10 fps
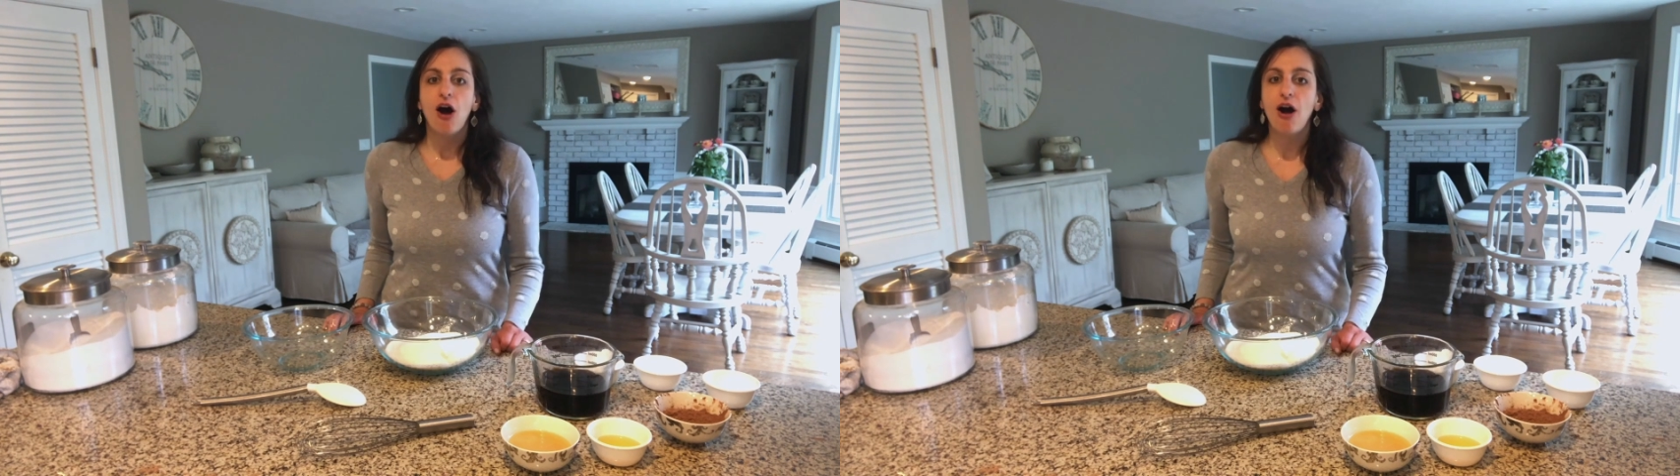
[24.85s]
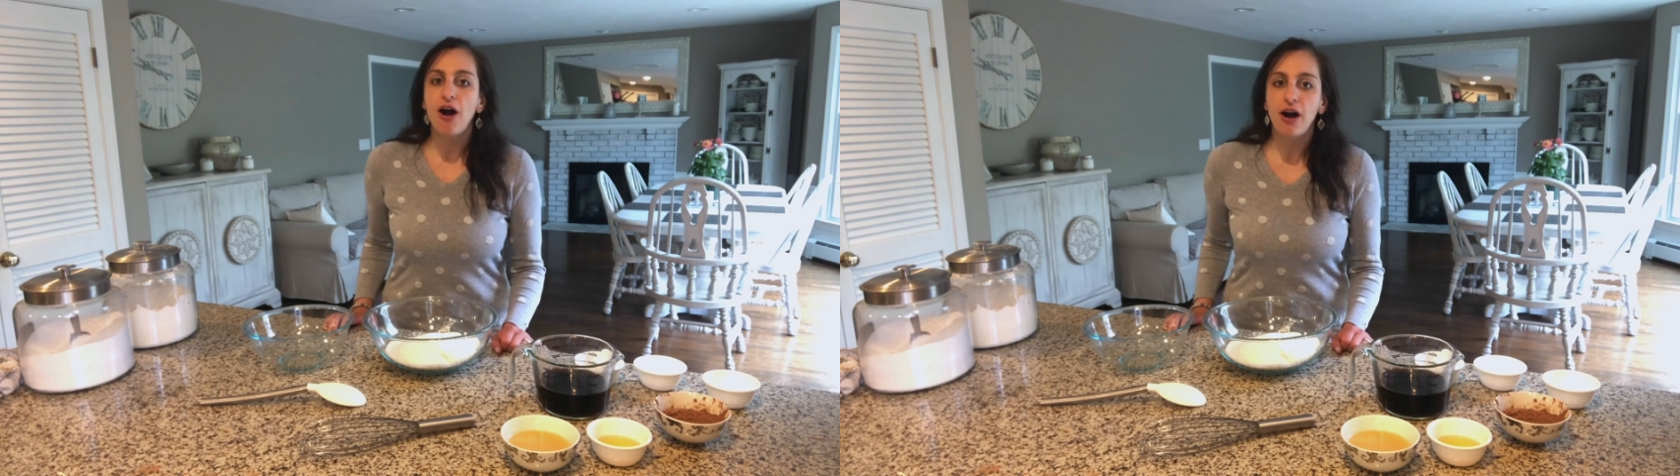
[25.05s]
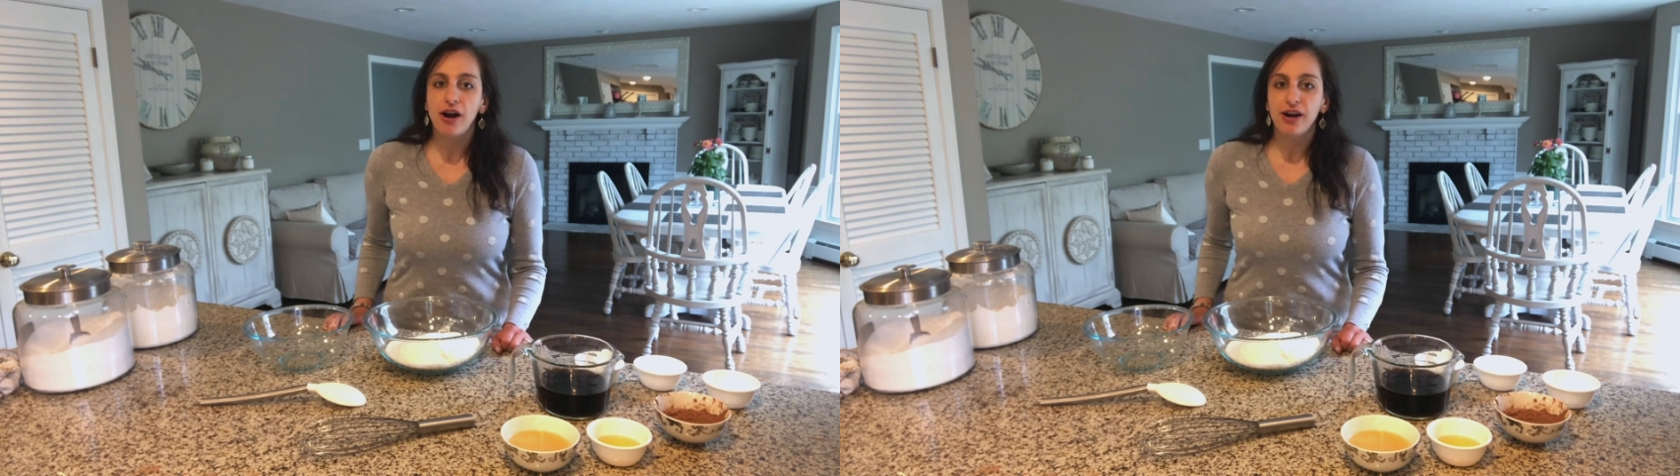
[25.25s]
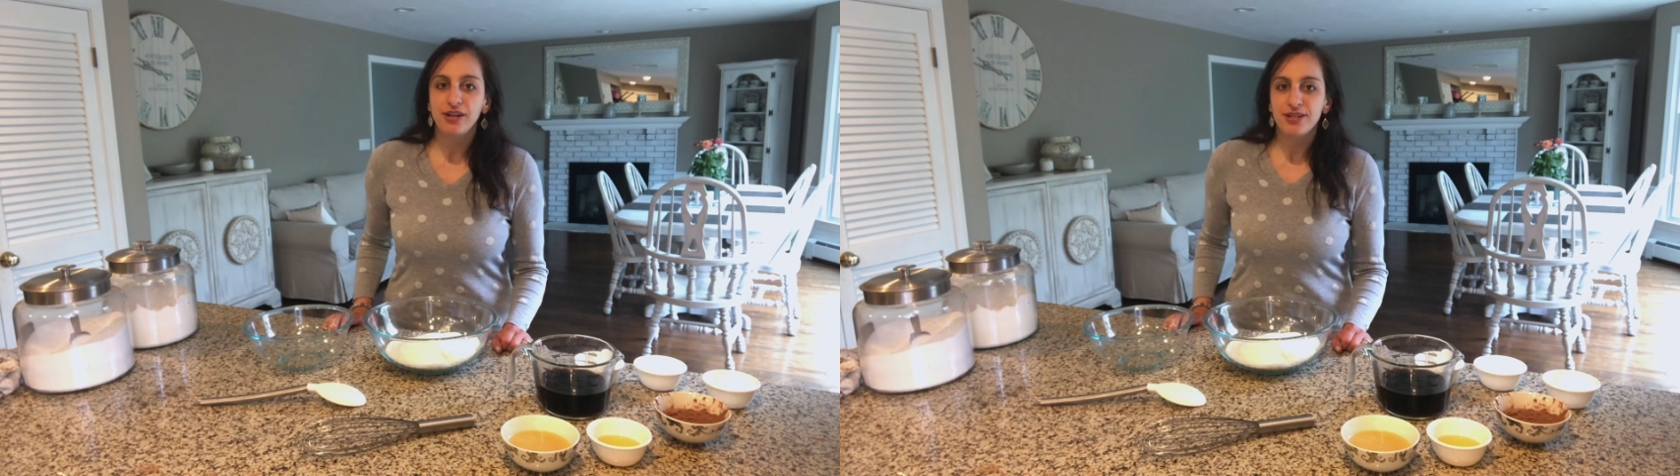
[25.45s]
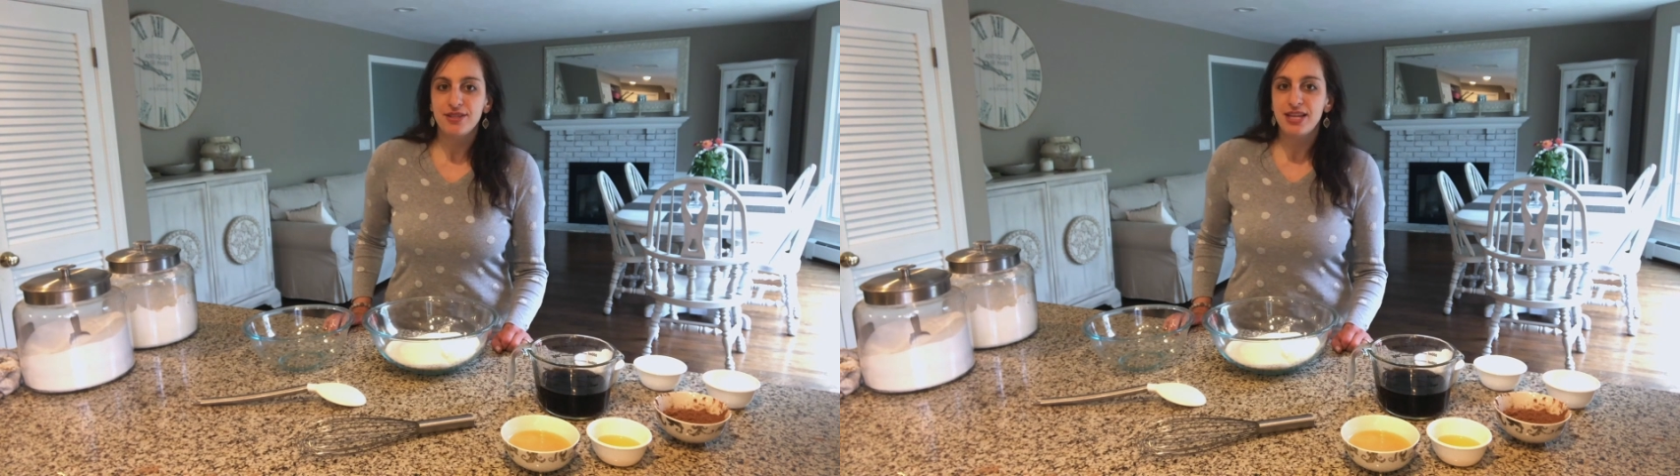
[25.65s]

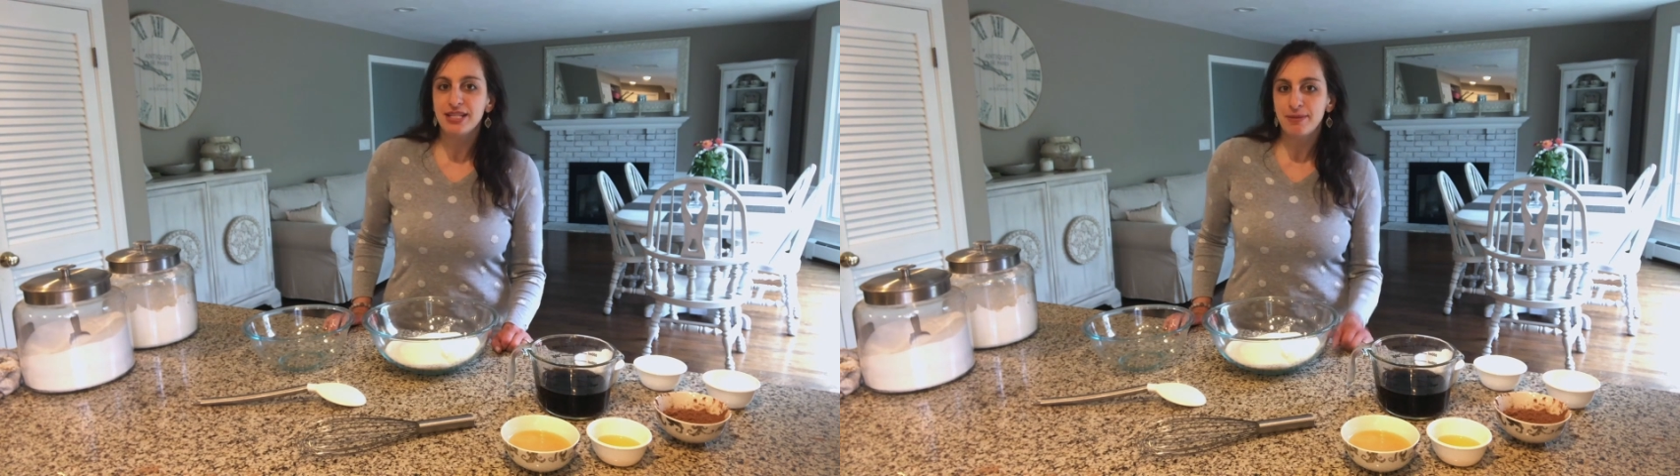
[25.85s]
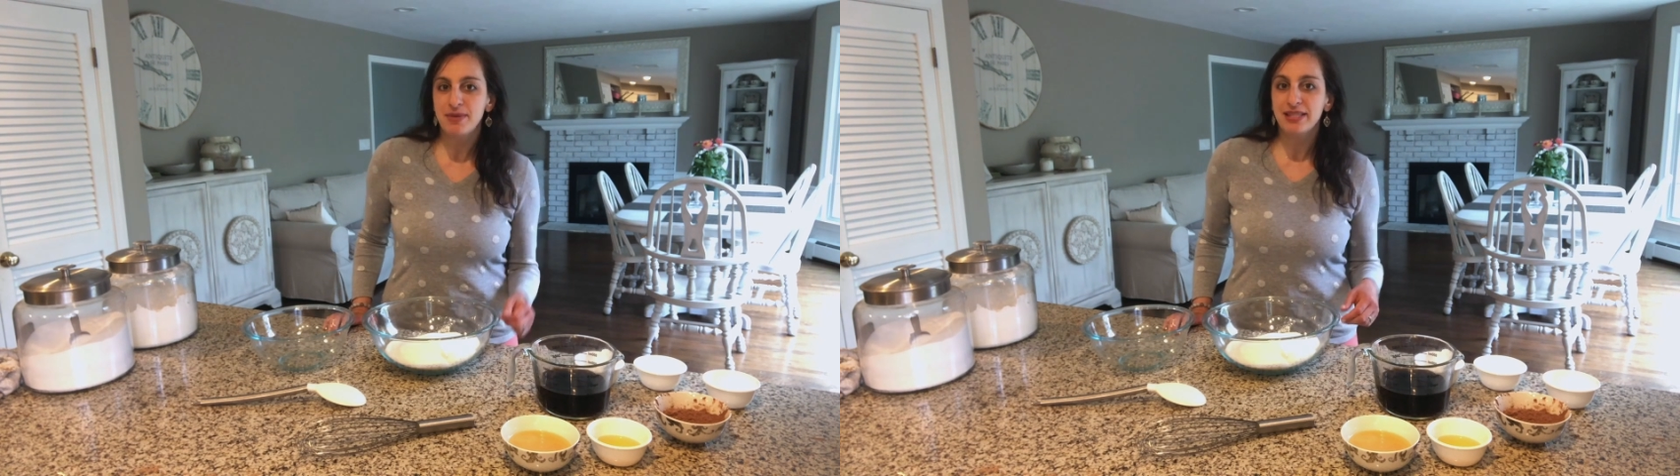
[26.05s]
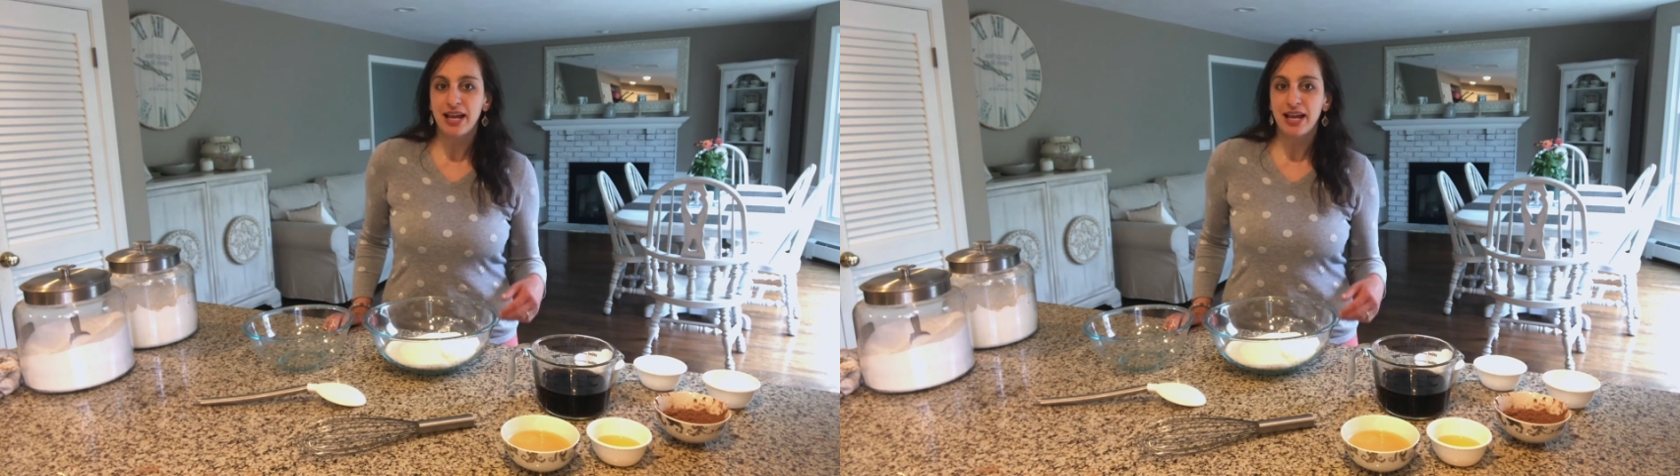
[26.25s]
are something